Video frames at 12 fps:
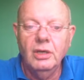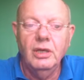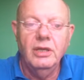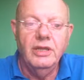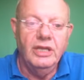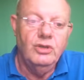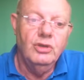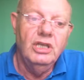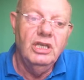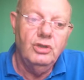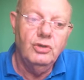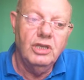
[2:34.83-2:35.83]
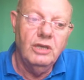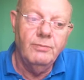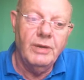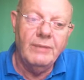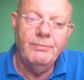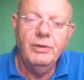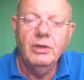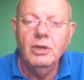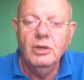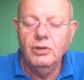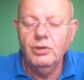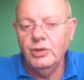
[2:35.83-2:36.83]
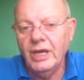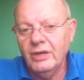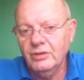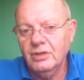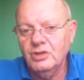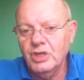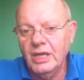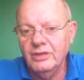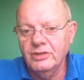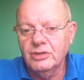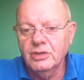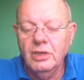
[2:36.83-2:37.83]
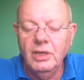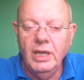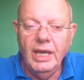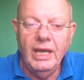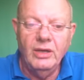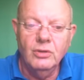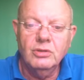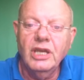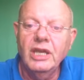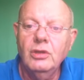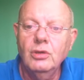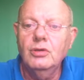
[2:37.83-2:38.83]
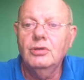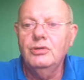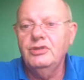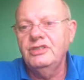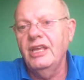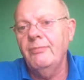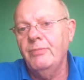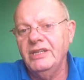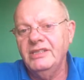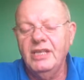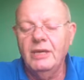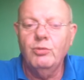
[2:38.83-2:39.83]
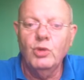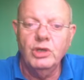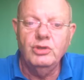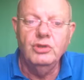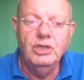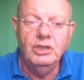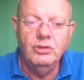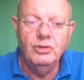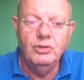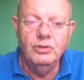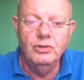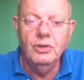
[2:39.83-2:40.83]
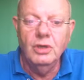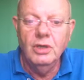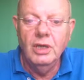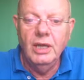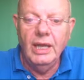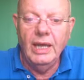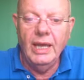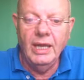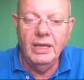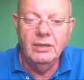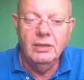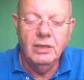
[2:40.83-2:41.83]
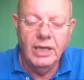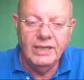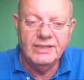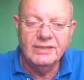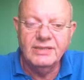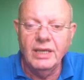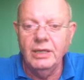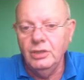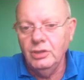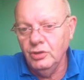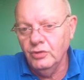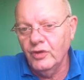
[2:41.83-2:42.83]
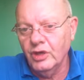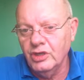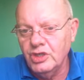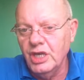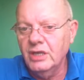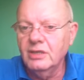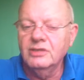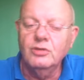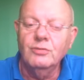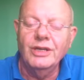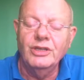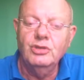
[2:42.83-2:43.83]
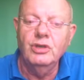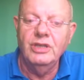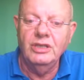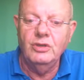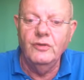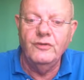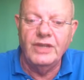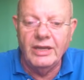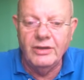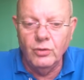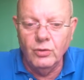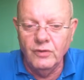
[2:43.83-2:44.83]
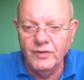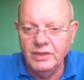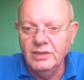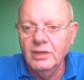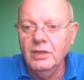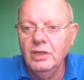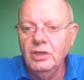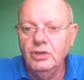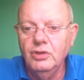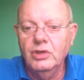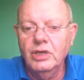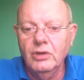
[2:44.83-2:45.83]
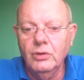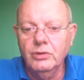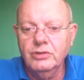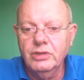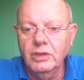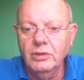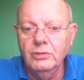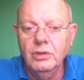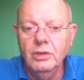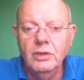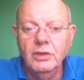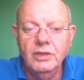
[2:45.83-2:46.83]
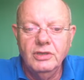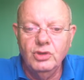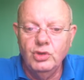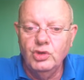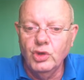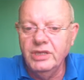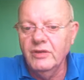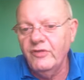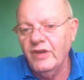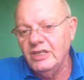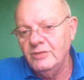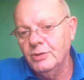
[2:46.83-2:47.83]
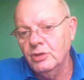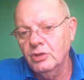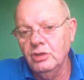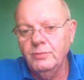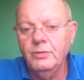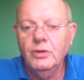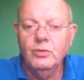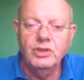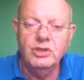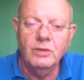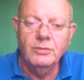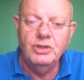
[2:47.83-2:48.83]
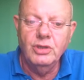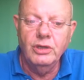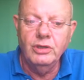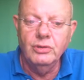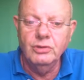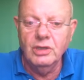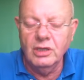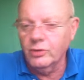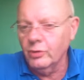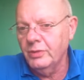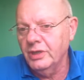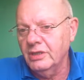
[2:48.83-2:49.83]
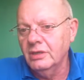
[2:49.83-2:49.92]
that you need to keep up throughout the challenge. And it'll take you through step by step what you need to do. And as I say, you've got a checklist to make sure that you've done all of it. You can also join the Facebook group, which I'll be showing you in a little bit.